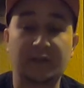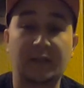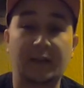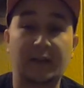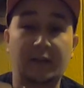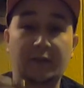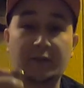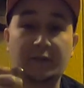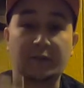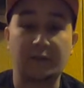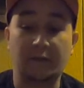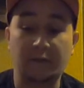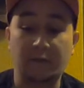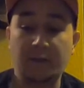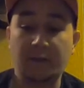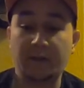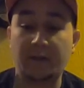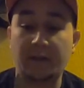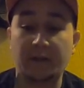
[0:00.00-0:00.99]
styles.
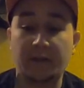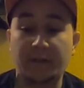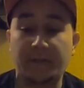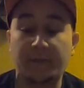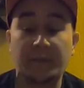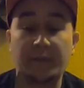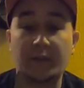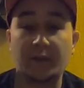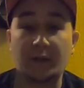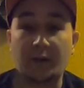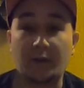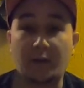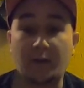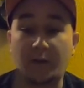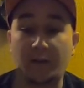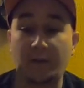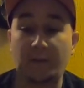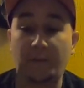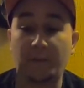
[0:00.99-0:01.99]

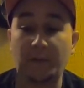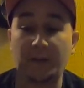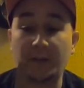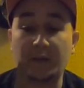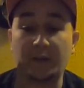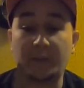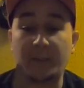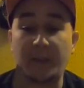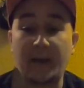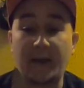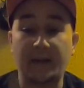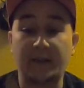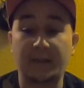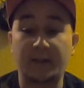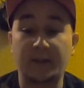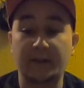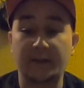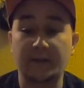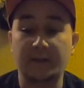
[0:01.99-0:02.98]
Your flick of the back
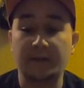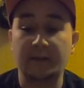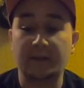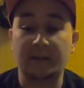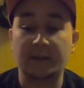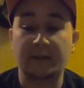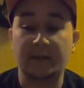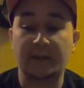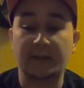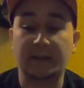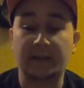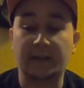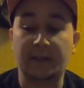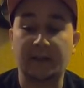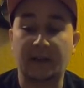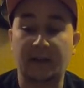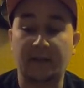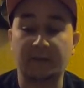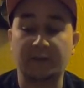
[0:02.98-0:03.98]
there, and
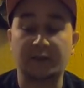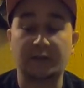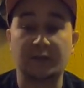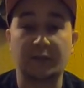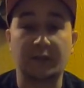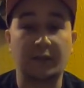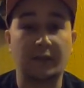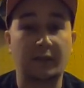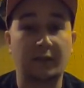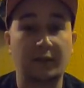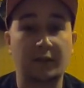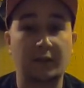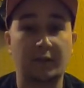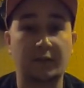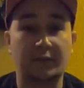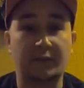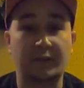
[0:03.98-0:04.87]
then obviously the